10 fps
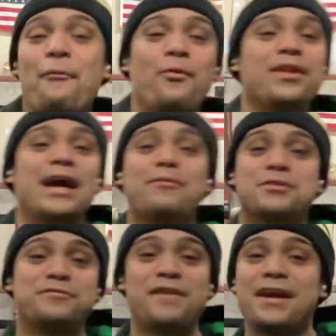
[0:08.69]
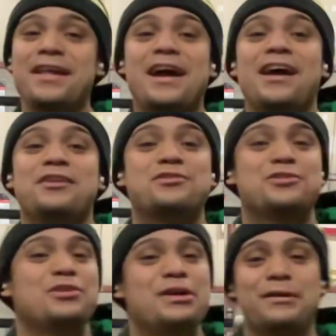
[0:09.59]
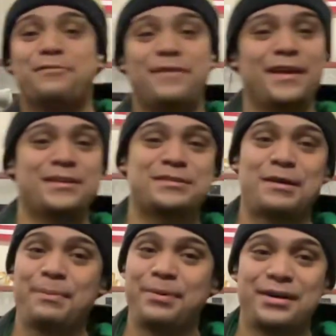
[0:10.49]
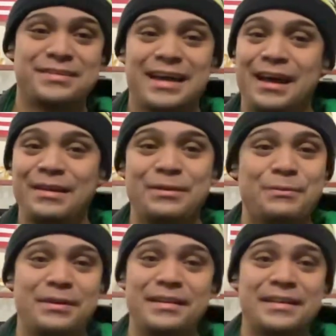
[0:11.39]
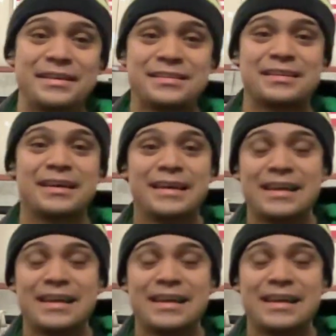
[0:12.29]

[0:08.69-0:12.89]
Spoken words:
When I was fighting, I used to love fighting southpaws. I don't know what it is.